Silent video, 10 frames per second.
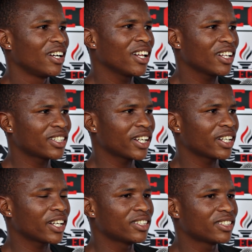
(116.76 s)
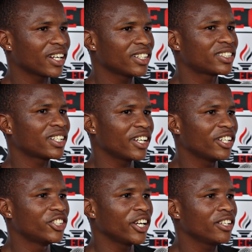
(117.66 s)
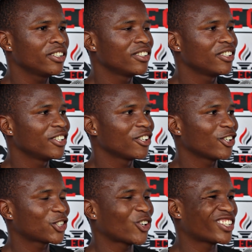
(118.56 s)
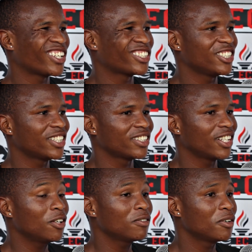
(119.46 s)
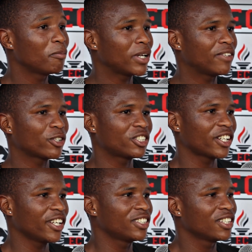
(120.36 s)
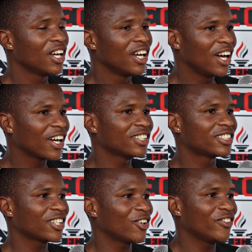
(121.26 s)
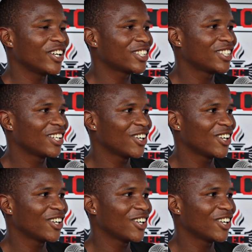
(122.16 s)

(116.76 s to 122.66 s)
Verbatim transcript: Others I can I can say LJ because Cornell is injured now. At first trade, I can say obvious.